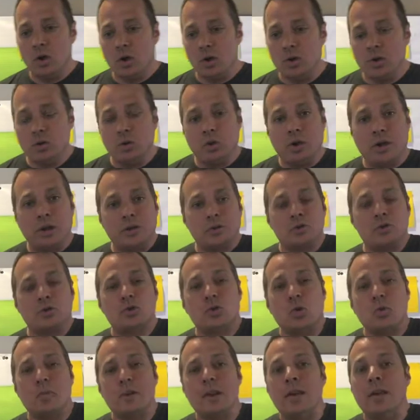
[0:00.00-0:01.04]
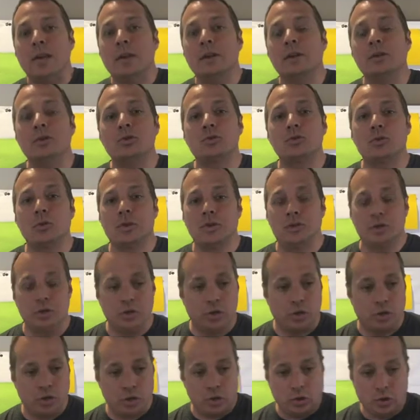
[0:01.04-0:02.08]
You look at so many industries, you
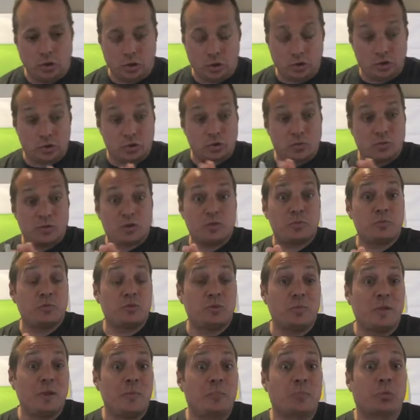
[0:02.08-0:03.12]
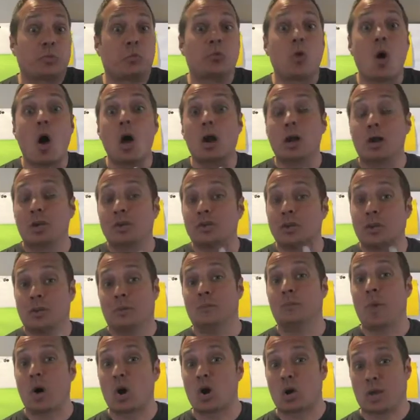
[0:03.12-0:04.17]
look at so many products on the
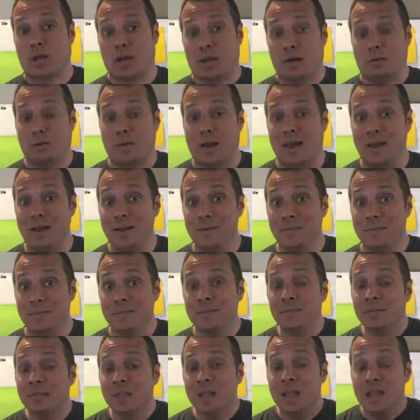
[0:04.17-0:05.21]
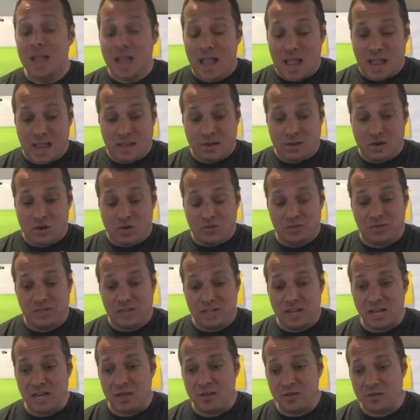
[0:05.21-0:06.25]
market, right? And you
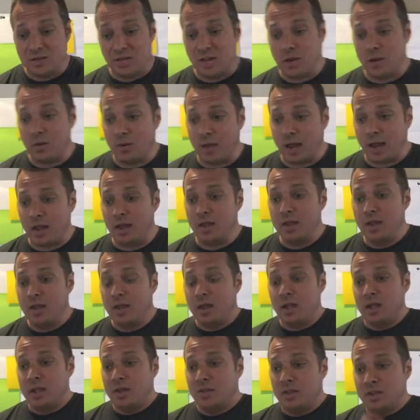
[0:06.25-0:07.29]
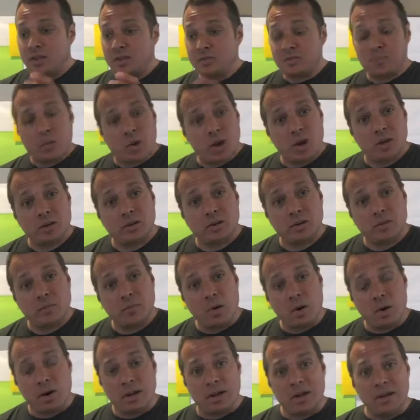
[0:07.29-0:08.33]
see and you say, okay, this product on the
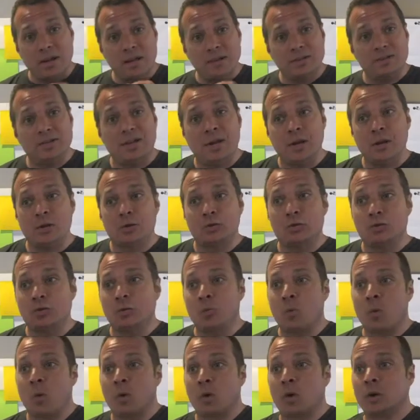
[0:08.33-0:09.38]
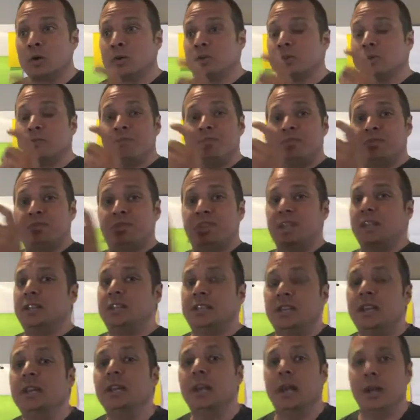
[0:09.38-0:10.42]
market is geared towards, say,
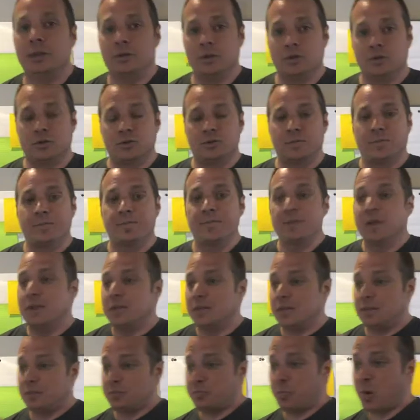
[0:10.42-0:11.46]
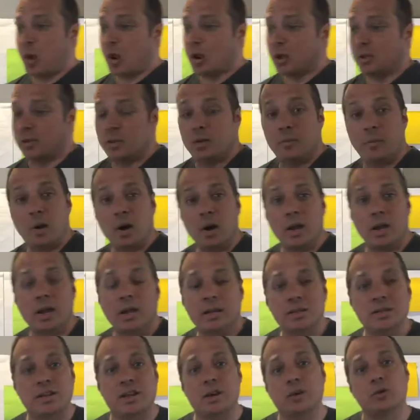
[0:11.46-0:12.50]
teenagers. This product on the market
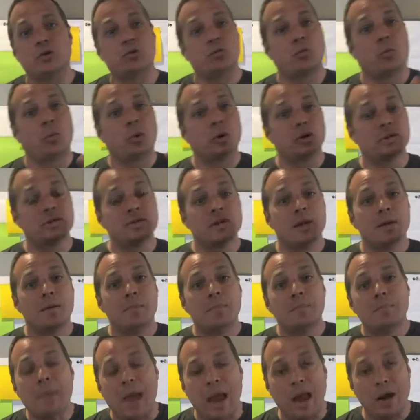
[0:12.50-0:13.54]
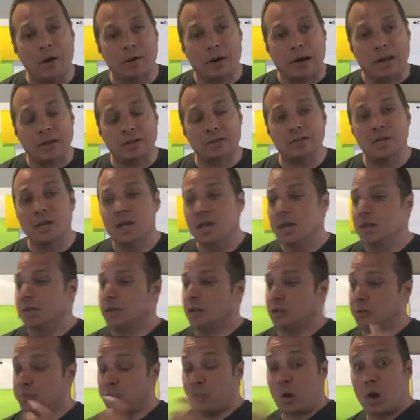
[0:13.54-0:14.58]
is geared towards parents.
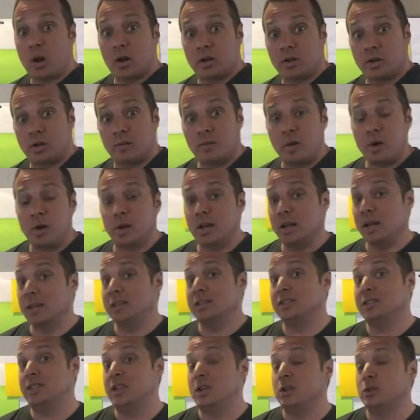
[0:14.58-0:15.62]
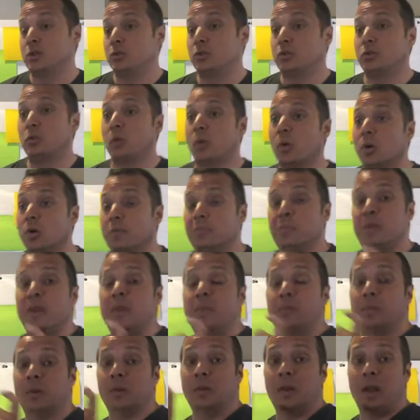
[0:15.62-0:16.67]
This product on the market is geared toward
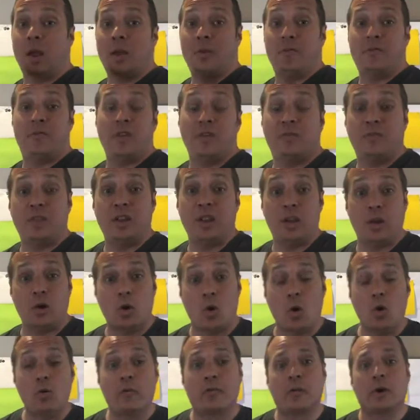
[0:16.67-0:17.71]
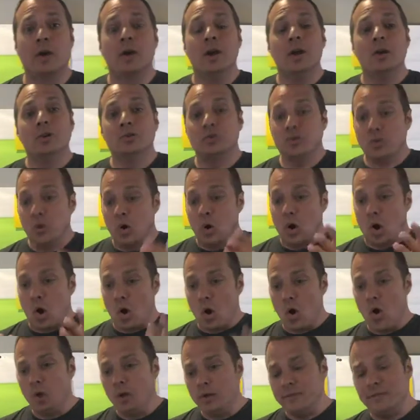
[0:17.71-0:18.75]
people 50 and over. So
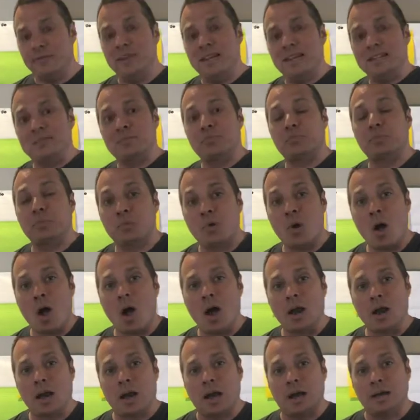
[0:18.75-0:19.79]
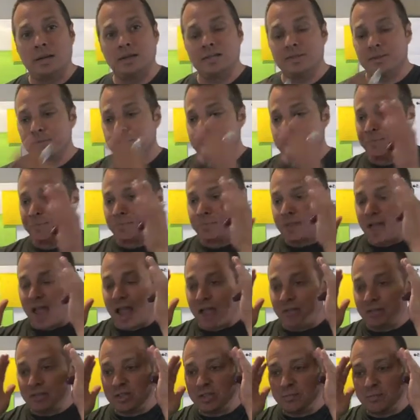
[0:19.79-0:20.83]
all of these products
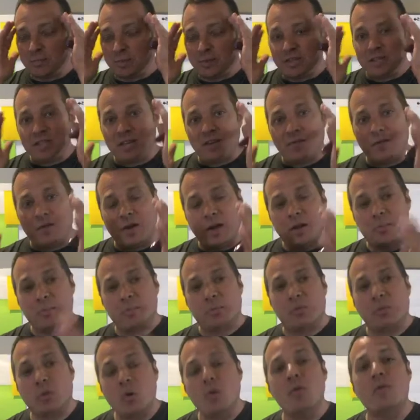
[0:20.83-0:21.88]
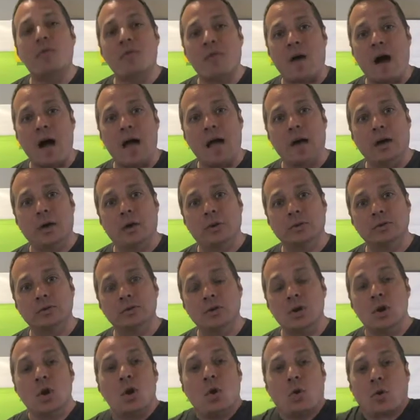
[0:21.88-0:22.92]
have specific profiles
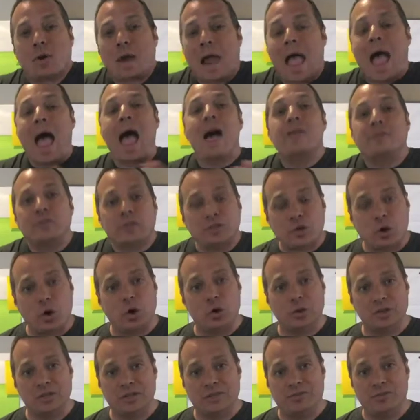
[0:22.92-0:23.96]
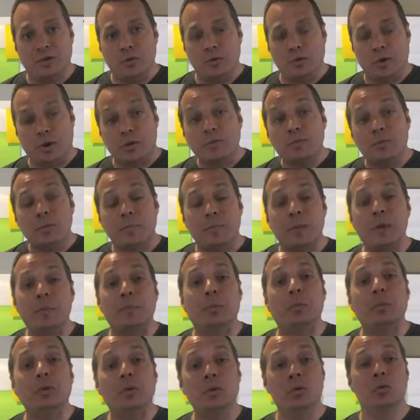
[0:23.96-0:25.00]
or avatars, if you will, of the
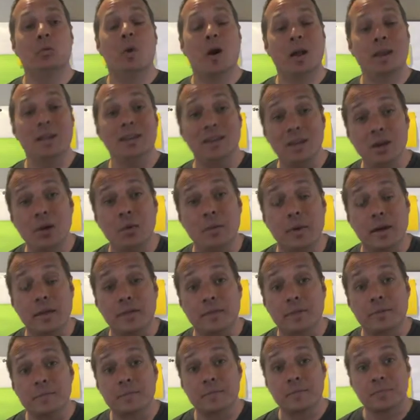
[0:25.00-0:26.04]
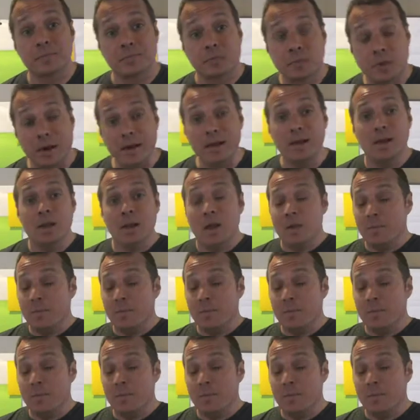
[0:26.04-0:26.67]
people you want to deal with, right?